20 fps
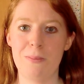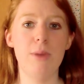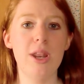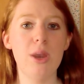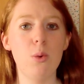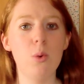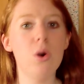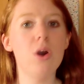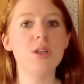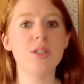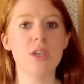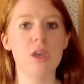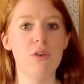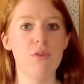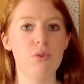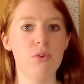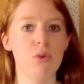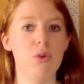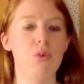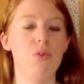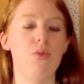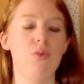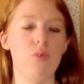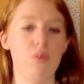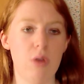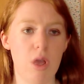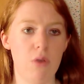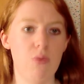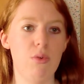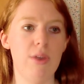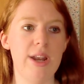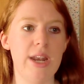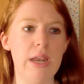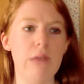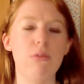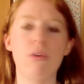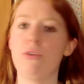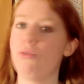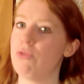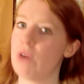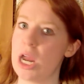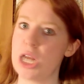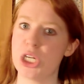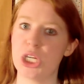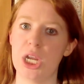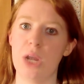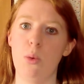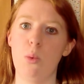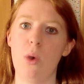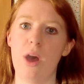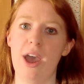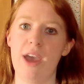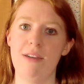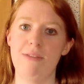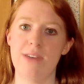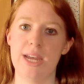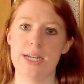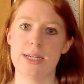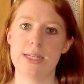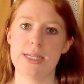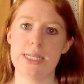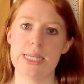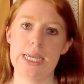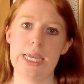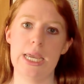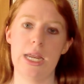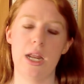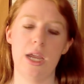But it was overall a really refreshing YA fantasy,